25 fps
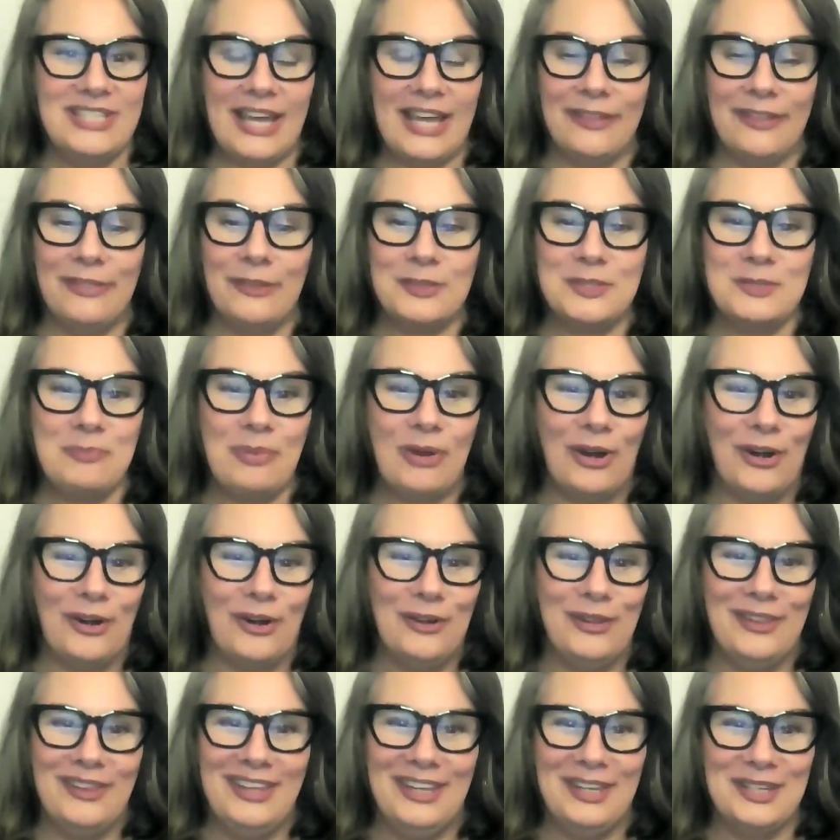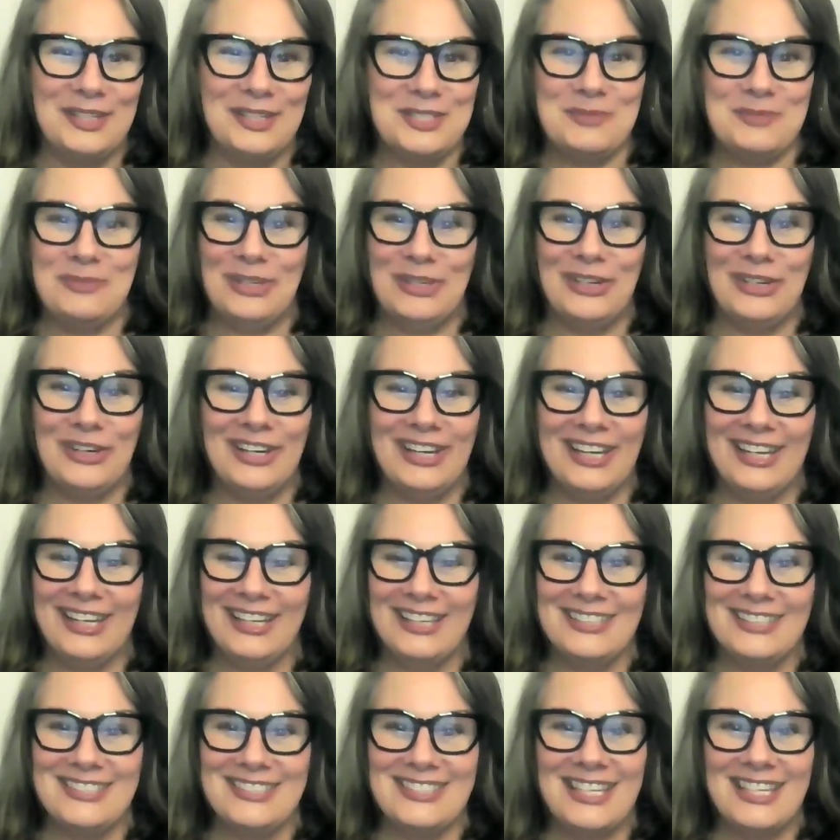Death is part of the
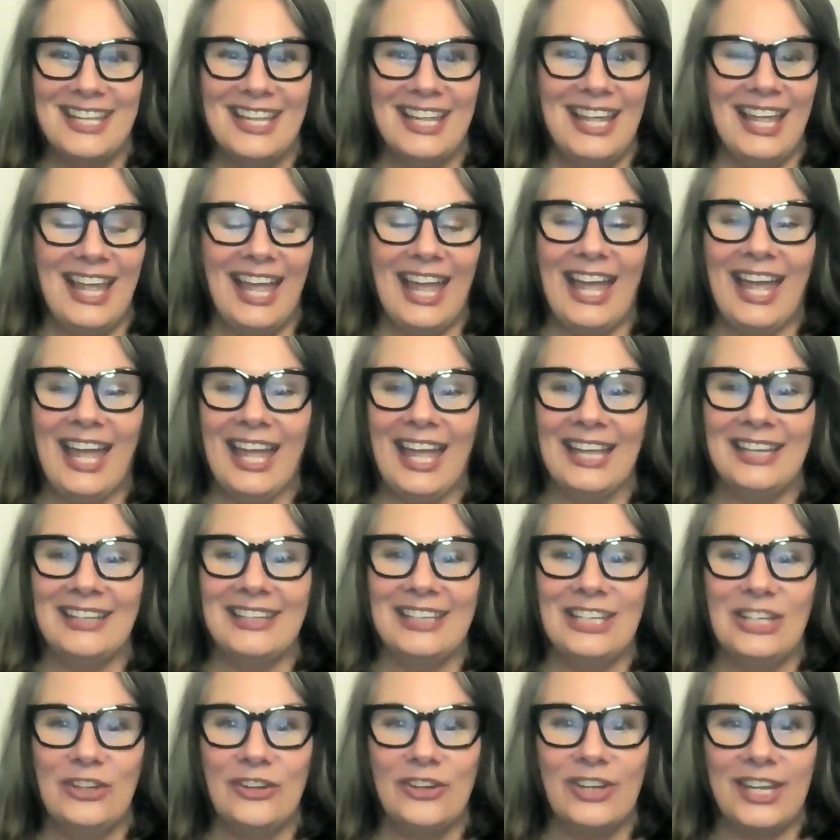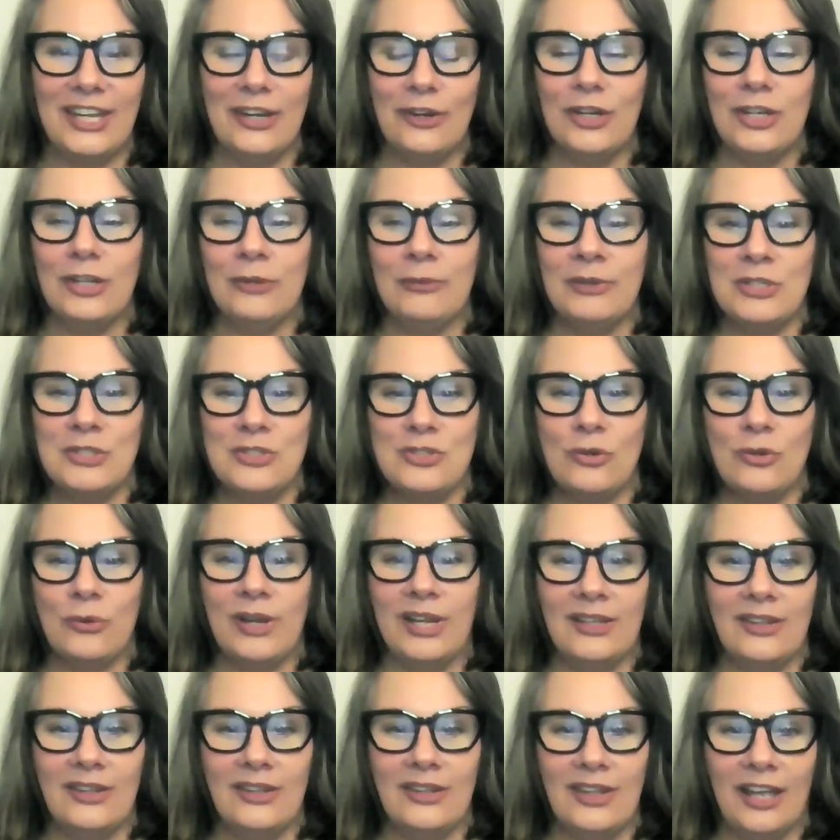experience, and you're here to
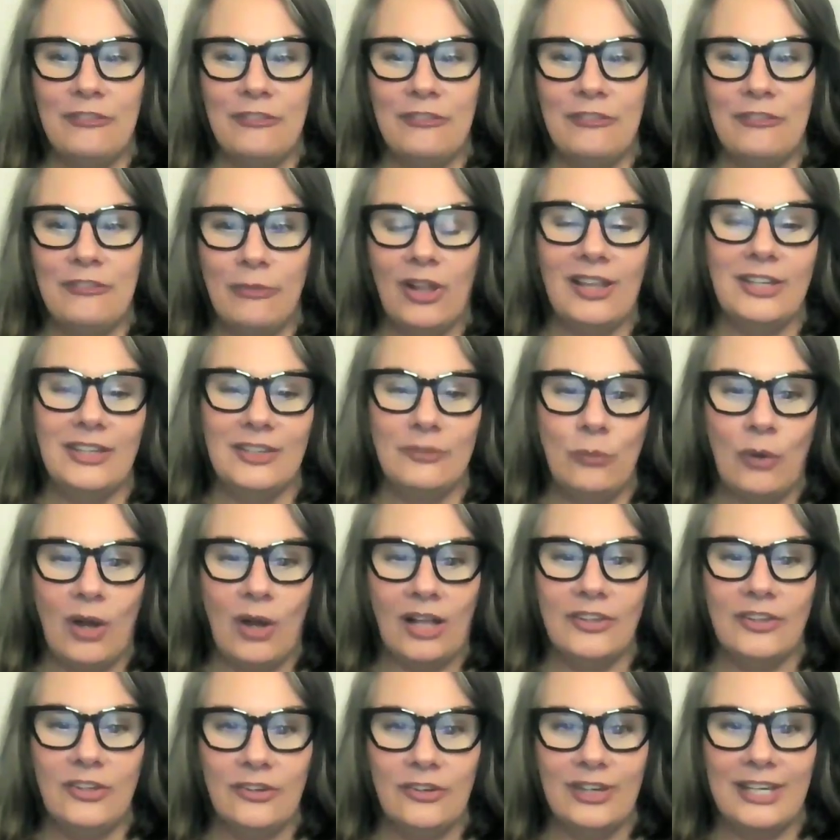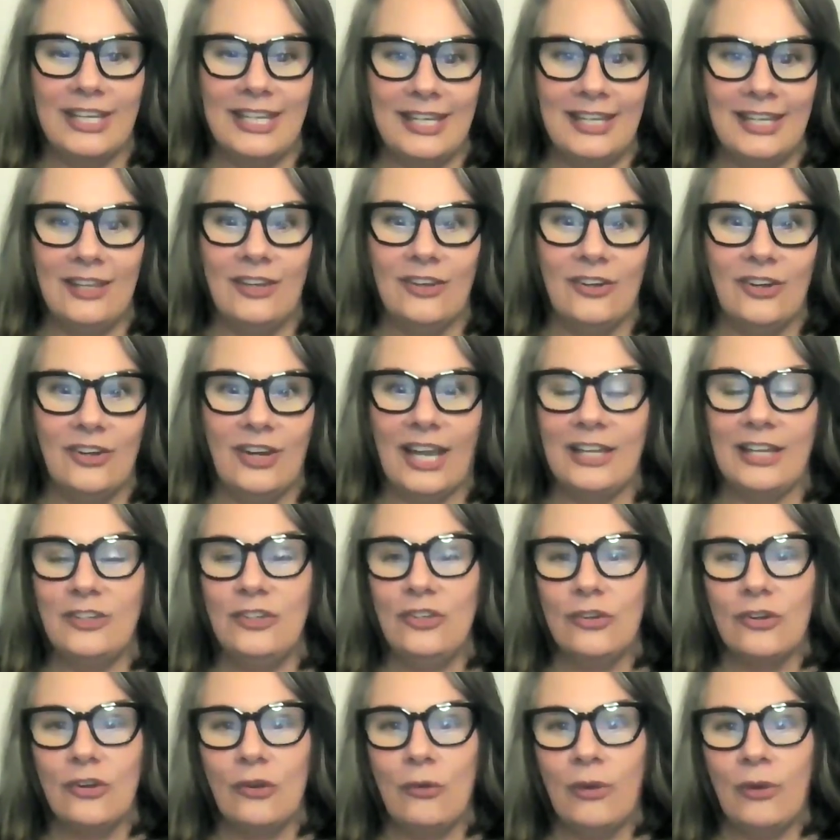enjoy life while you're here, and
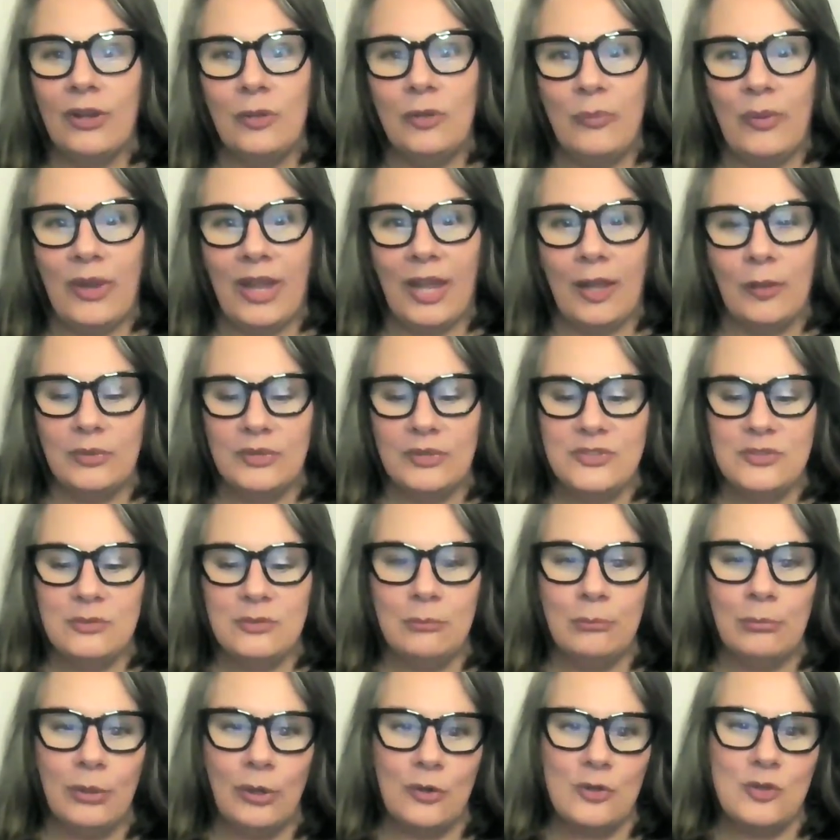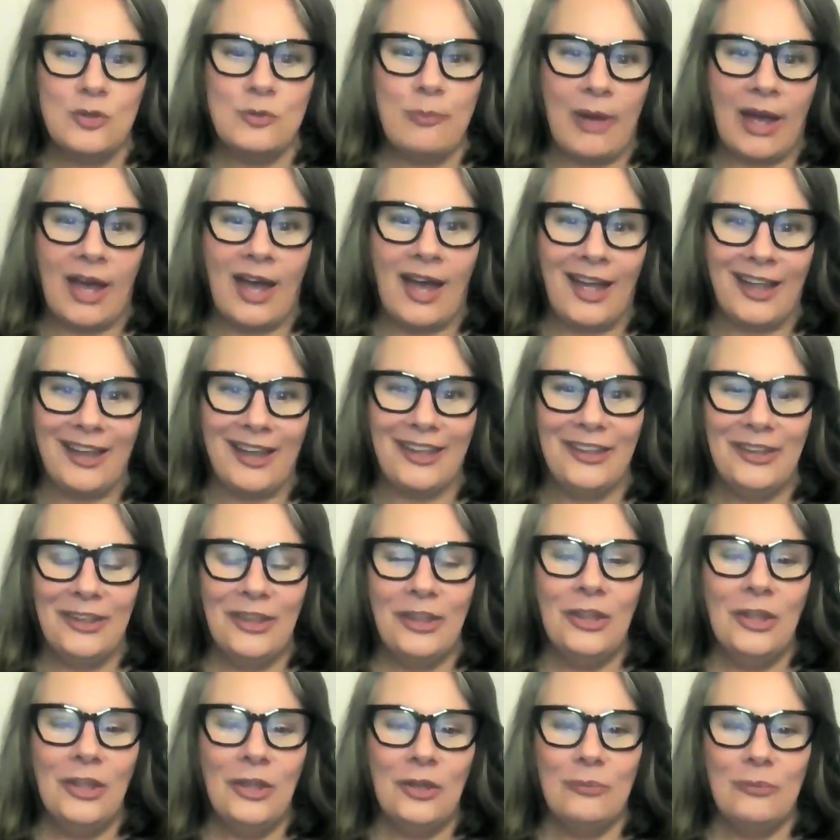you're going to be able to merge back
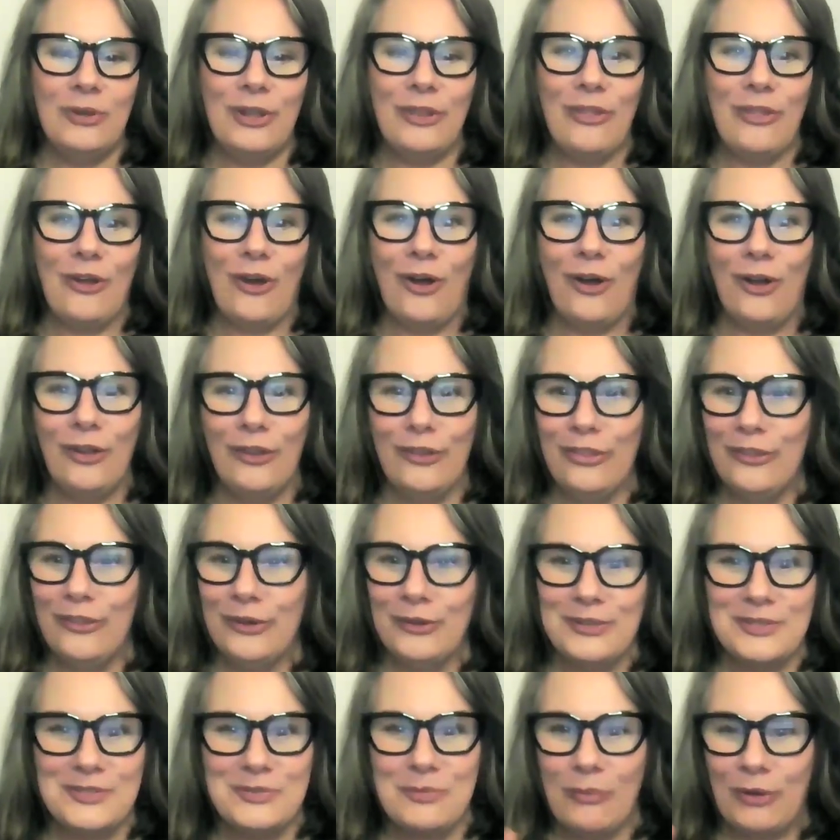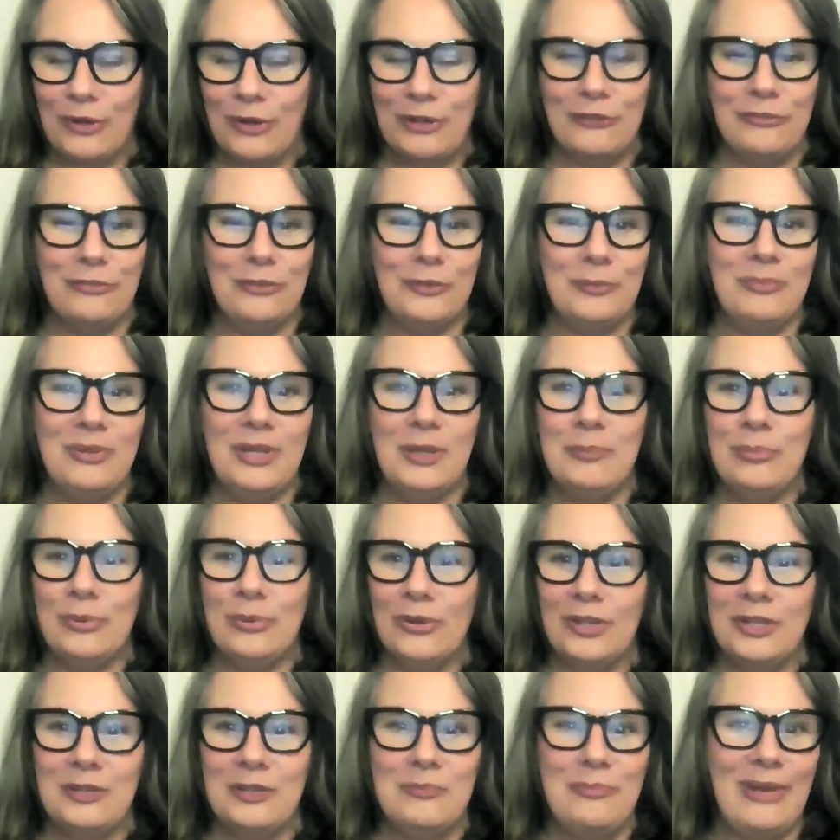with all those wonderful
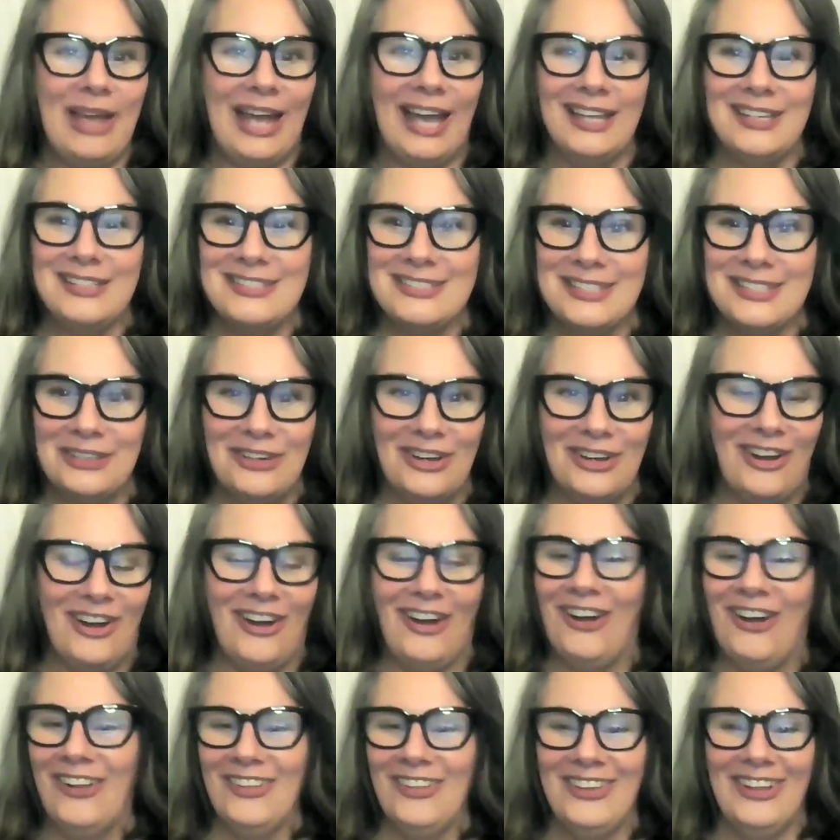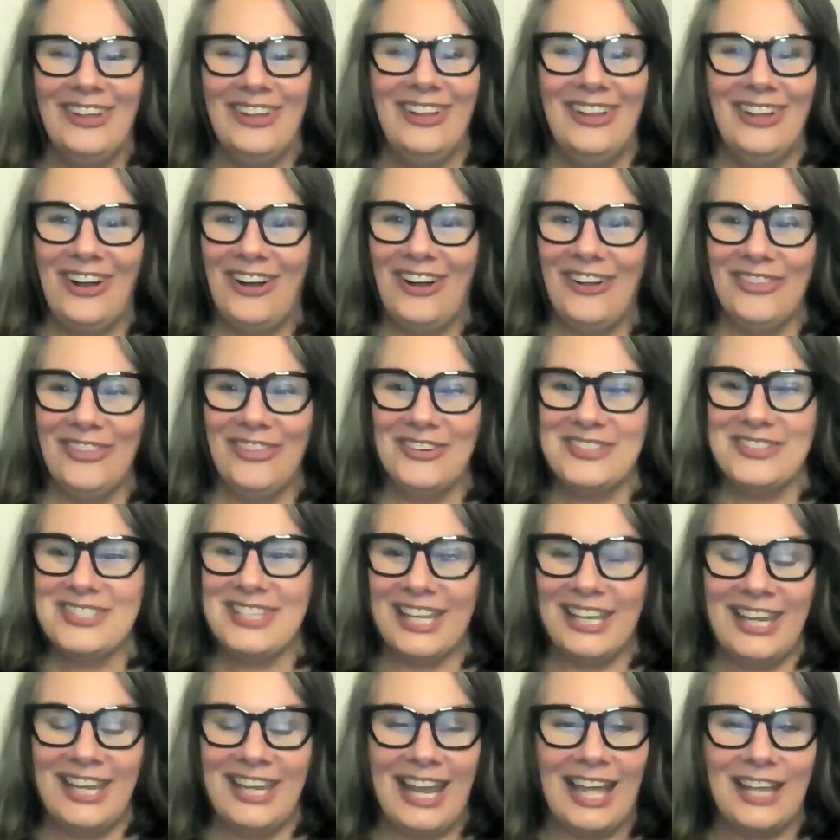people and pets and all those
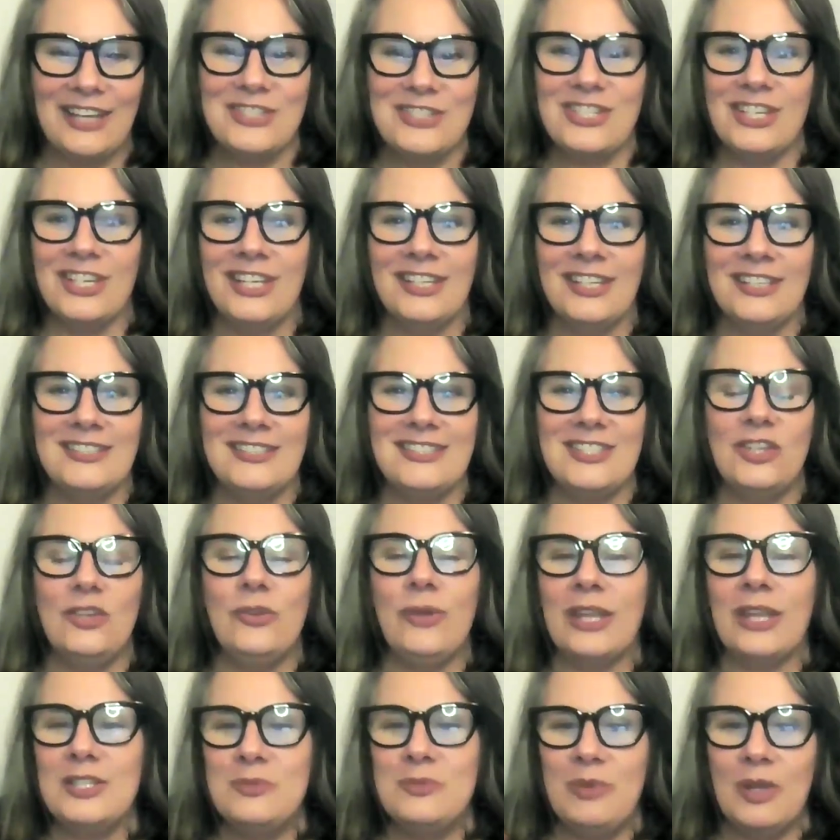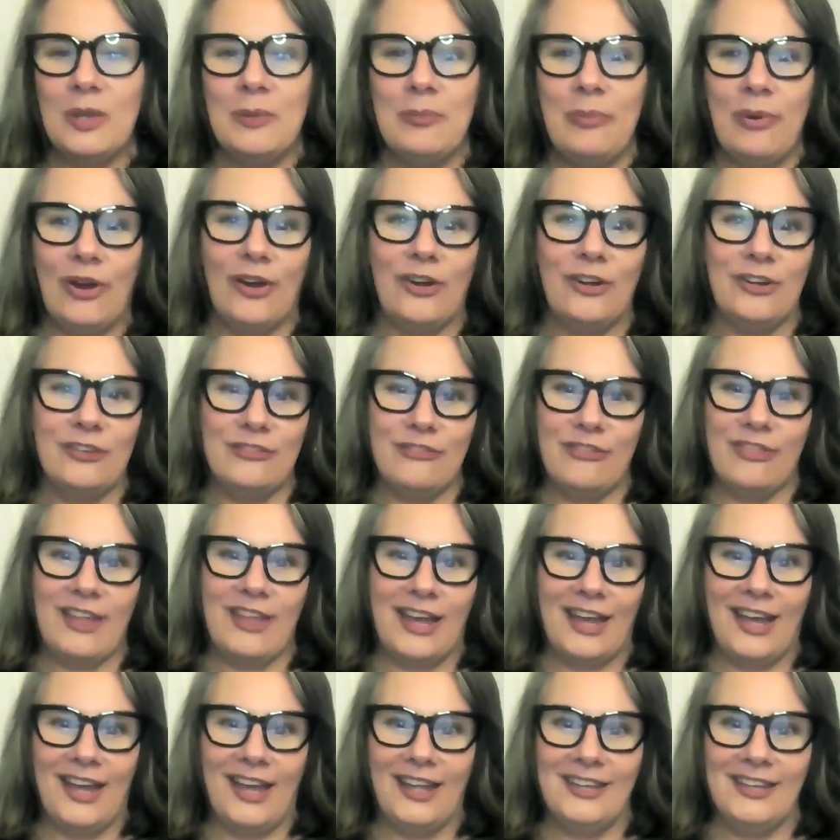connections. You get to be a part of
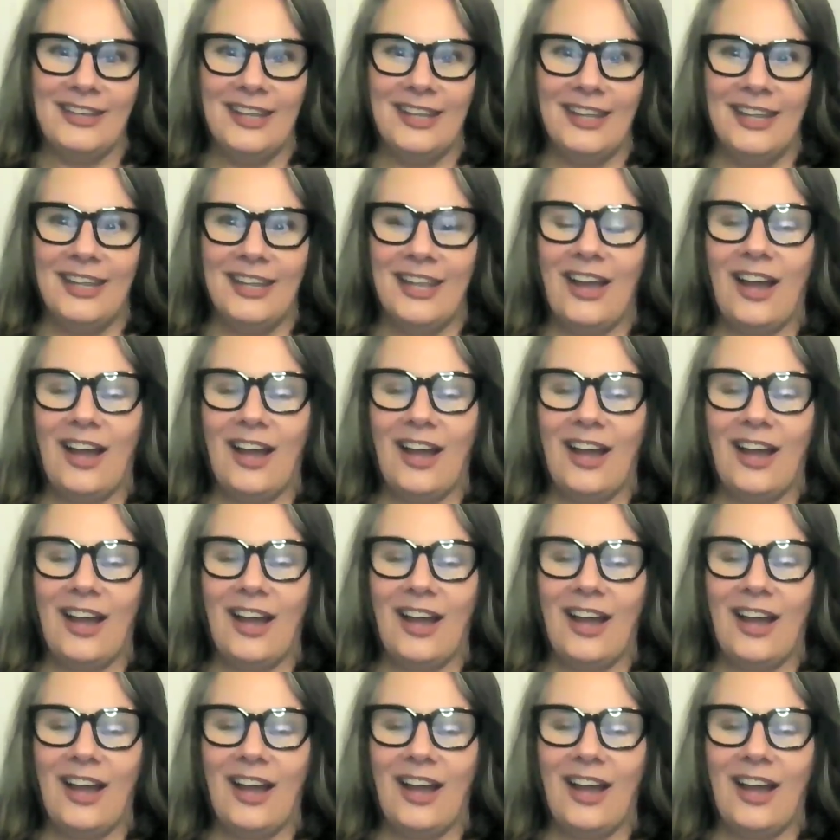that.